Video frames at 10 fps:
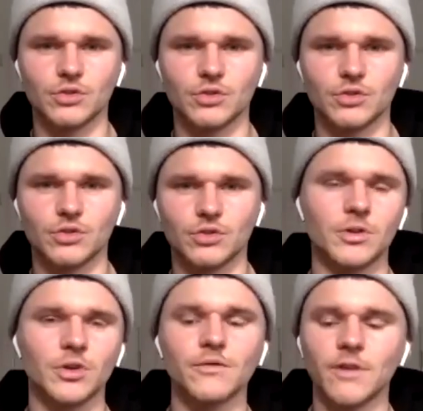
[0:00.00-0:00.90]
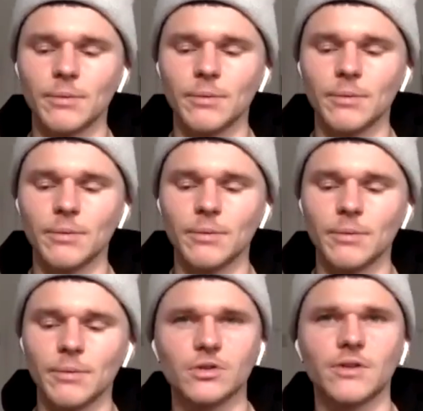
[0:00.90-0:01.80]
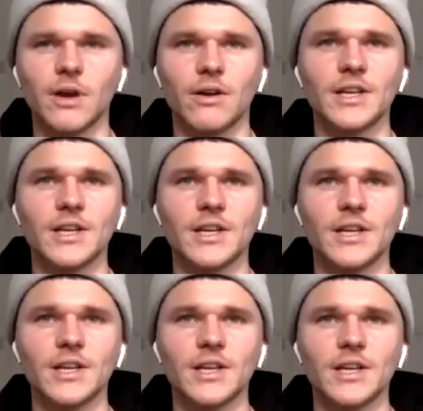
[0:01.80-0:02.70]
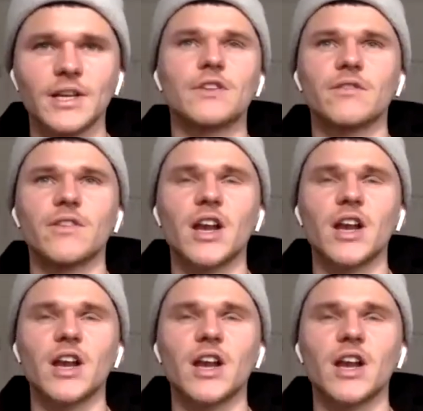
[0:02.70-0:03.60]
driven. We're all very motivated. We're all very self-aware.